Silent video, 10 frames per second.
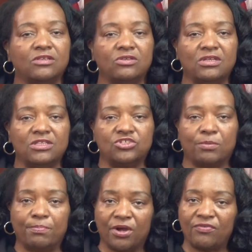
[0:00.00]
You need
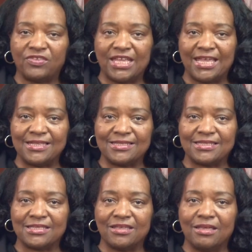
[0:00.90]
your birth
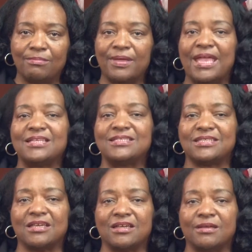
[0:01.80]
dates, pay
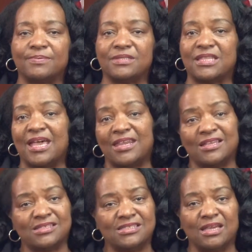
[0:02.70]
stubs, that
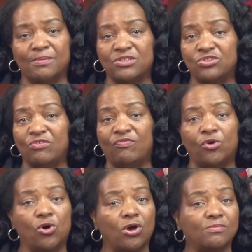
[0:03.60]
is W-2
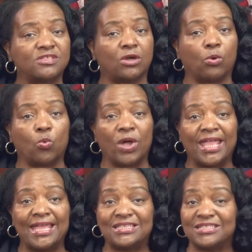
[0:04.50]
forms or
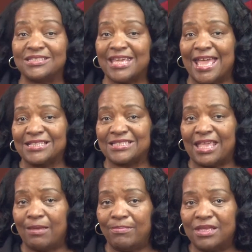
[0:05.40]
wage and tax
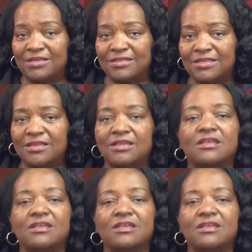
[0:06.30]
statements,